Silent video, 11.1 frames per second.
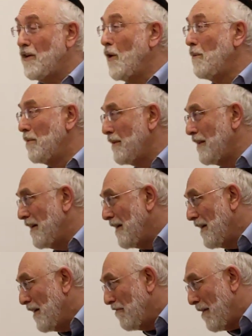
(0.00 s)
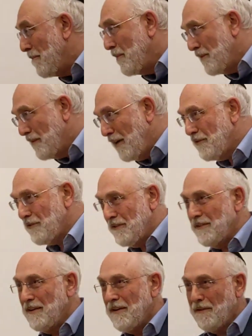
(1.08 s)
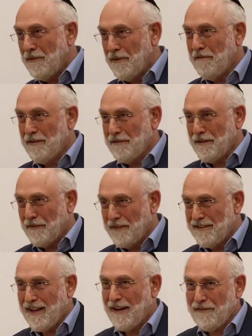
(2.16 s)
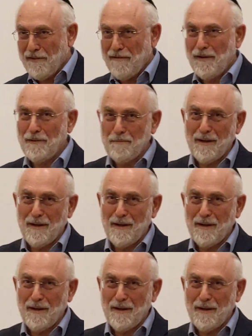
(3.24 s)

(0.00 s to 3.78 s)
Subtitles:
ignoble reputation for the rest of his life around